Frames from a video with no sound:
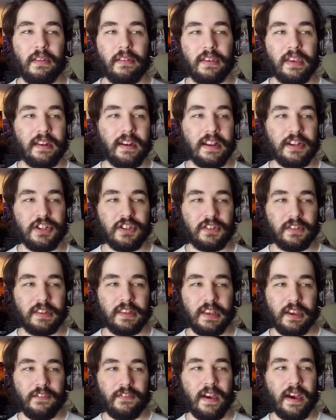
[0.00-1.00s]
Can I just
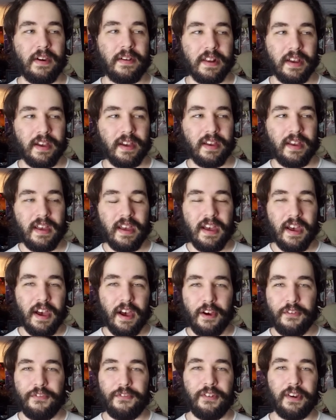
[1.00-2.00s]
give out
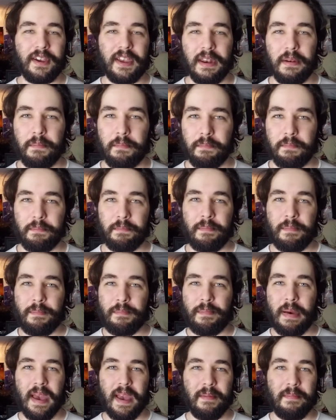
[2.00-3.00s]
a fucking
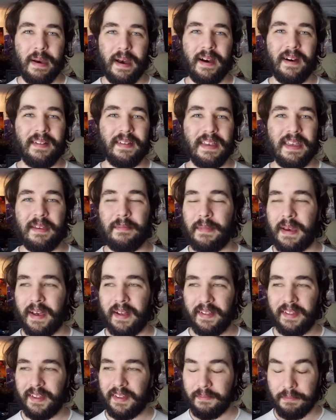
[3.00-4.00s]
PayPal
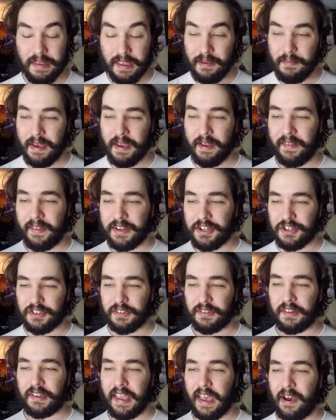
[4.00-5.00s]
email and
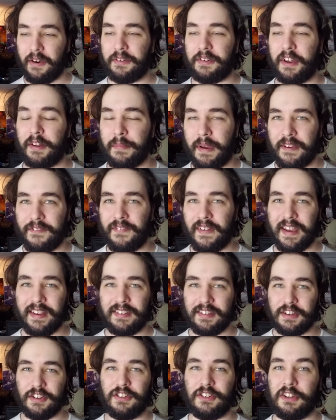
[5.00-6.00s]
just count on my fans
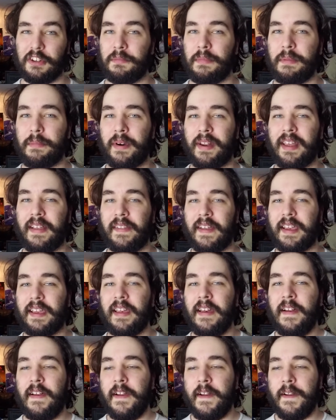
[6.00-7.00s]
to just send me money? Like,
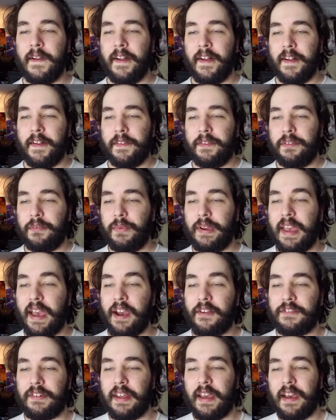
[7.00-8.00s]
we
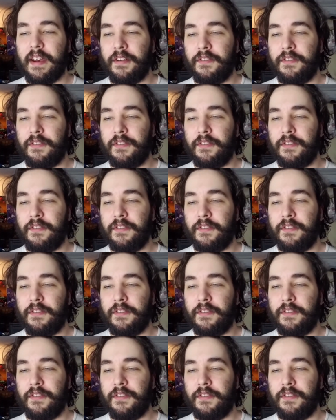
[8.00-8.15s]
have to